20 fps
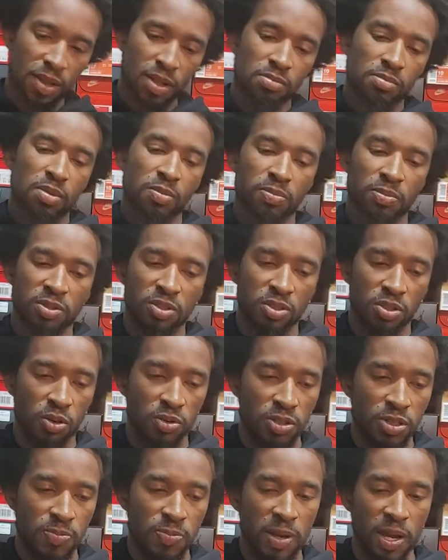Well, let's put
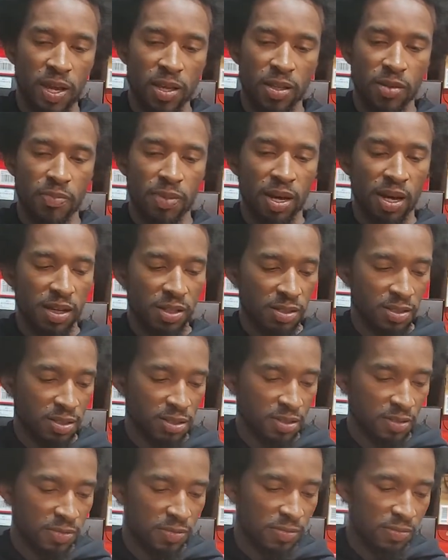these back in the
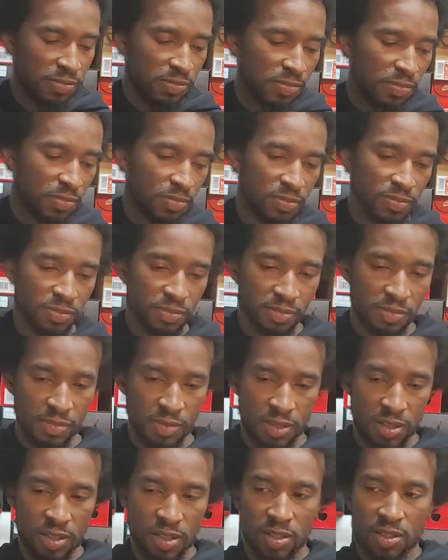box.
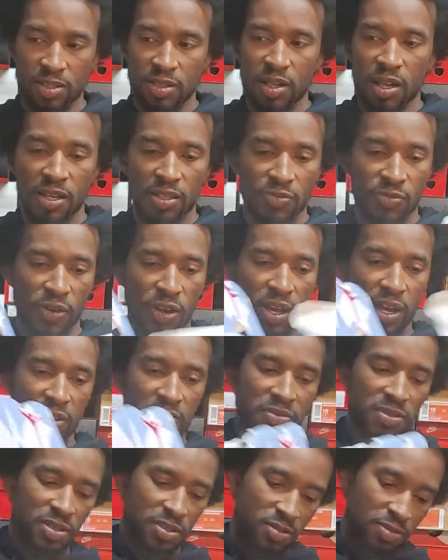It's these size
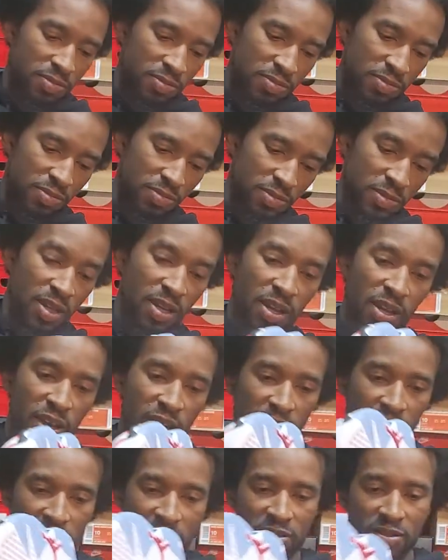fives and a
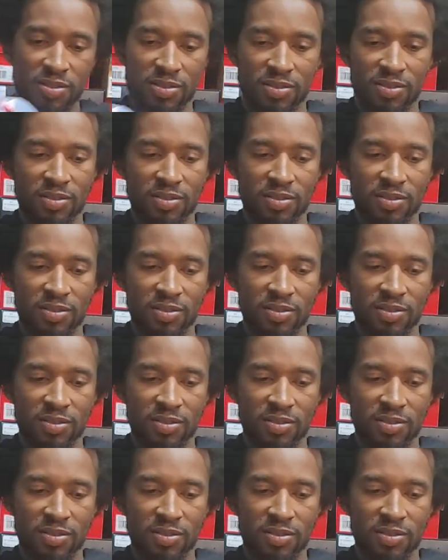halves.